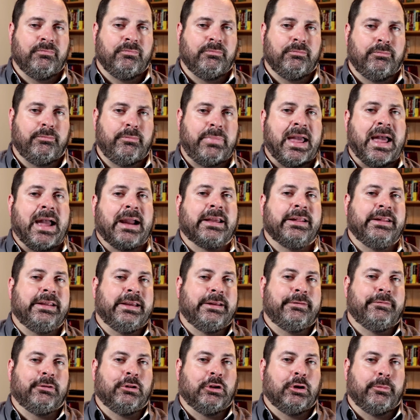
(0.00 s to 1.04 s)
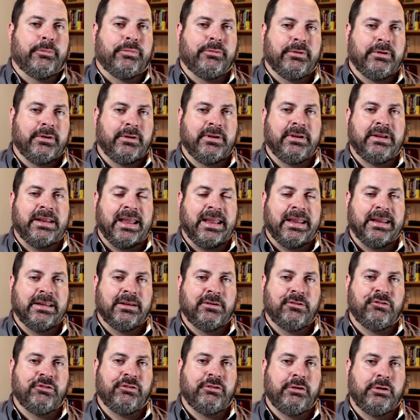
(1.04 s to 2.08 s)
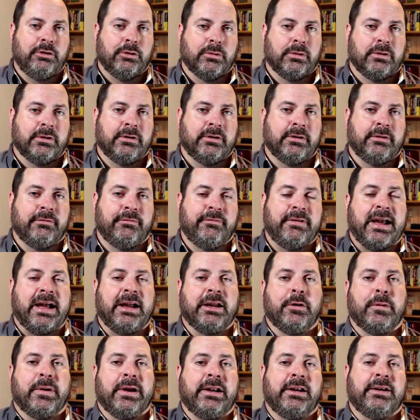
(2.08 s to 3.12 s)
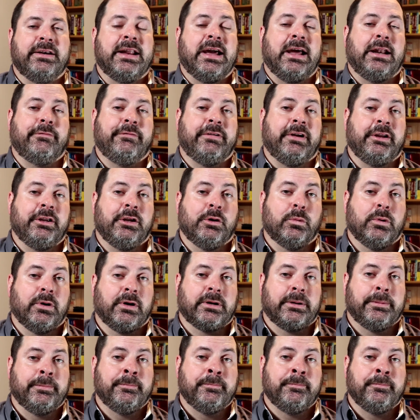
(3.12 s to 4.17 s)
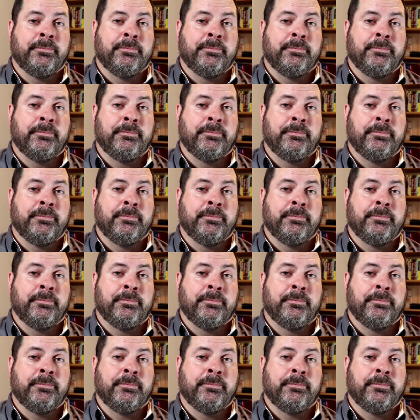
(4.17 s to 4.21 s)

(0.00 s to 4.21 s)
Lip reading: back of the envelope gauge your value-added, non-value work.